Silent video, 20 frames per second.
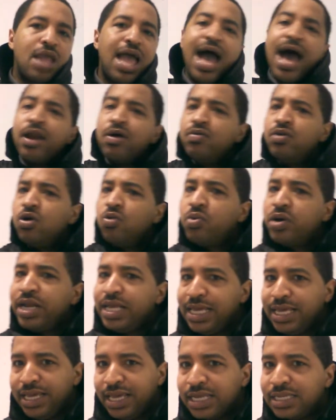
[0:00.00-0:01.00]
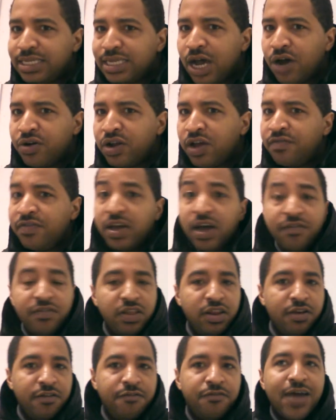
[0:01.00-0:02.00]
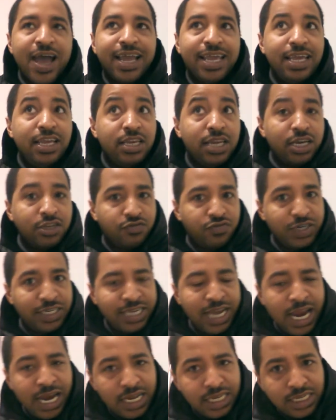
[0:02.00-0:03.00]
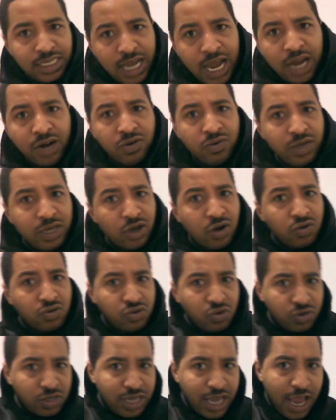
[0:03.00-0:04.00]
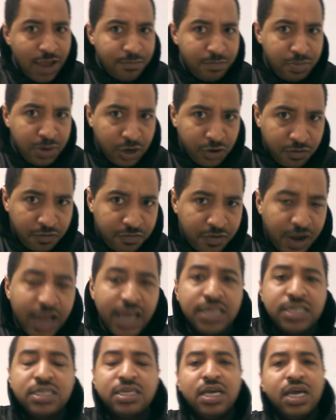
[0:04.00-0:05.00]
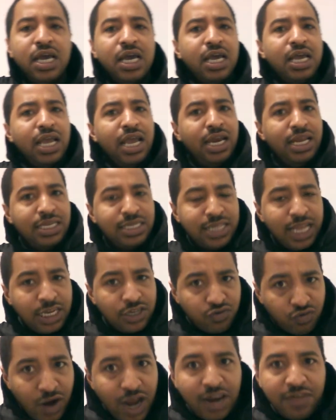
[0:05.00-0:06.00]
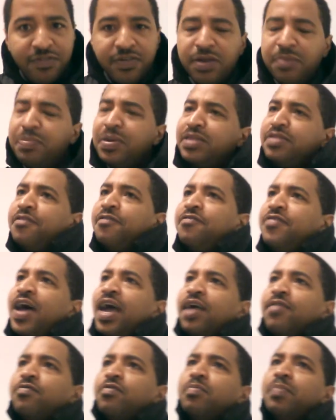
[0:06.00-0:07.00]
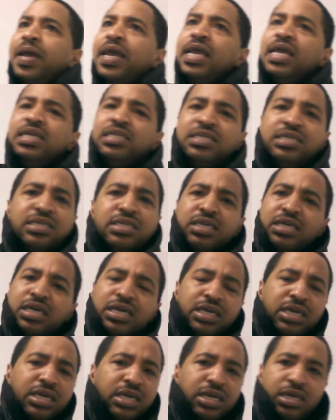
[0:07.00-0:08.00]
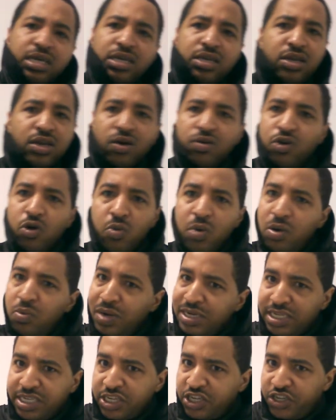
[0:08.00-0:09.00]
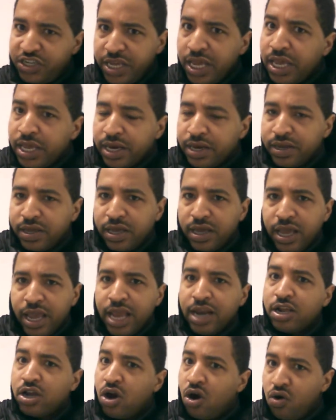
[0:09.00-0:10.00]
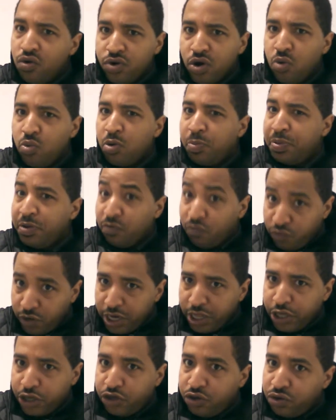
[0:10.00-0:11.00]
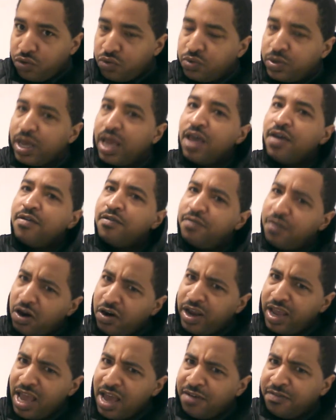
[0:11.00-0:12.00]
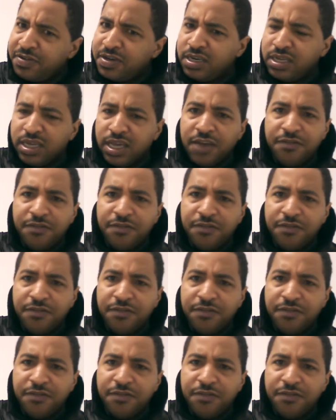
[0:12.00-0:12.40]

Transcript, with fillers: I don't know what he gets out of it other than the fact he does retain his title. He goes on to have bigger fights and he stays relevant. But the fact remains, you know, no one wants to see it. And Cotto will be ridiculed very heavily